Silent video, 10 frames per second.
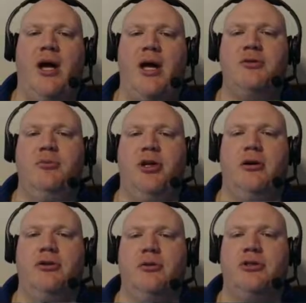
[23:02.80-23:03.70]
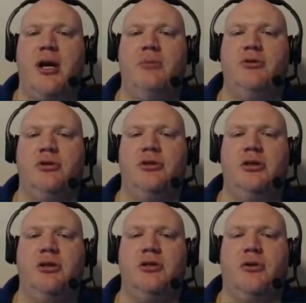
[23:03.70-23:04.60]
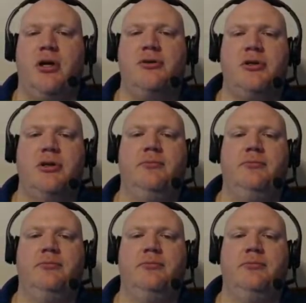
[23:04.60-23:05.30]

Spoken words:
got some dirt, so it's time to extend this on out some.